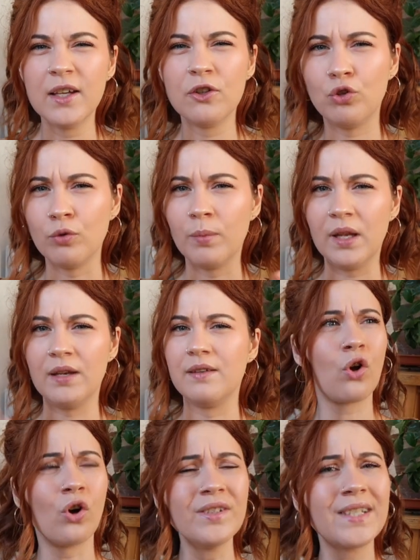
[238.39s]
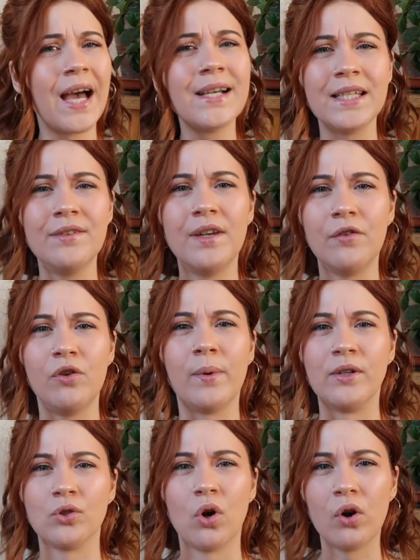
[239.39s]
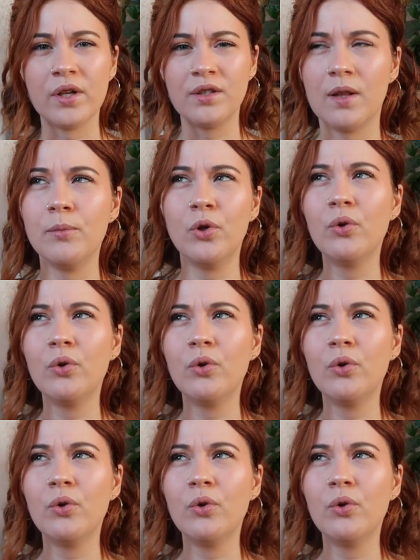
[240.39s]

human contact even if you weren't talking them.